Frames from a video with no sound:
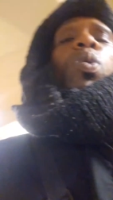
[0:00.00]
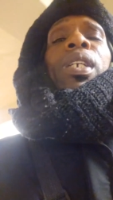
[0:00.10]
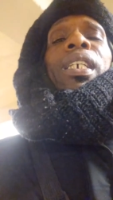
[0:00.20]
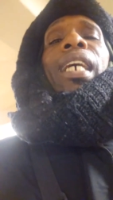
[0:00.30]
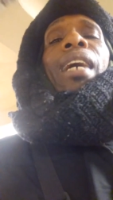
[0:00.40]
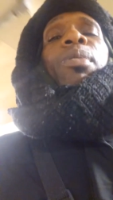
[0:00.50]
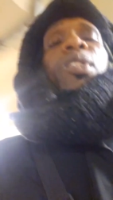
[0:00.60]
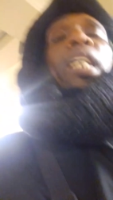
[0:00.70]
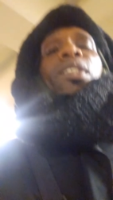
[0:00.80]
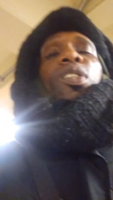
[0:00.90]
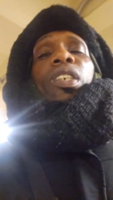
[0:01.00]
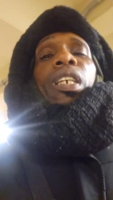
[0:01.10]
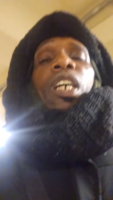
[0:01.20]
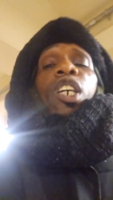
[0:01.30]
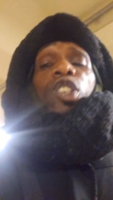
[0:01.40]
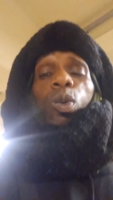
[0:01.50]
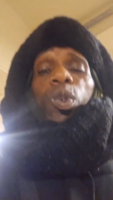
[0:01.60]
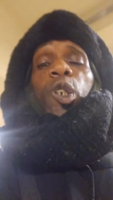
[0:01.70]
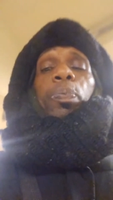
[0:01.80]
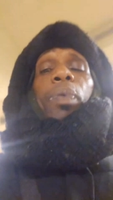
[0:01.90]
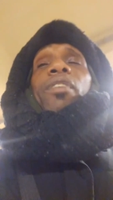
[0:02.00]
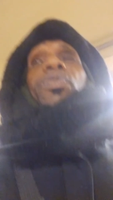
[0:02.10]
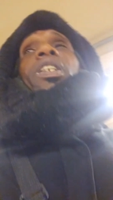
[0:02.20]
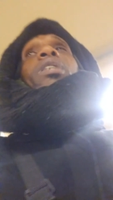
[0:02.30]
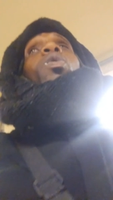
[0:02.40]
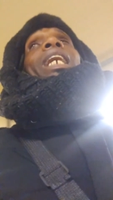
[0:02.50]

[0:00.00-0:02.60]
in the conversation. So respectfully, what I